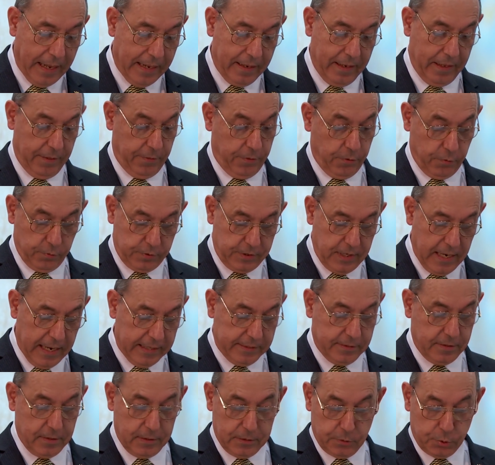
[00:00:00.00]
and
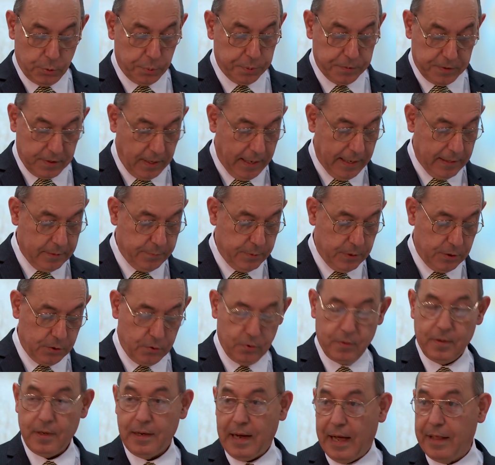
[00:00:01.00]
enthusiastic subscribers
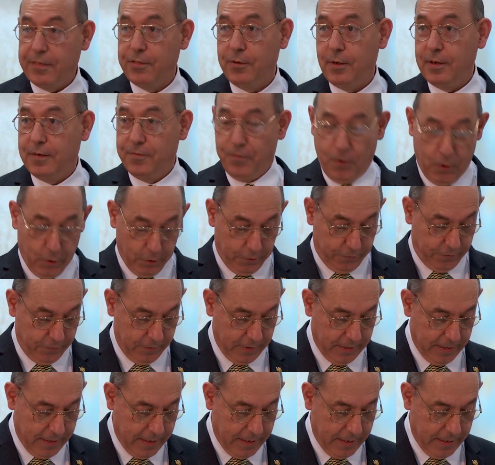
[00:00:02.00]
to the Catholic Voice,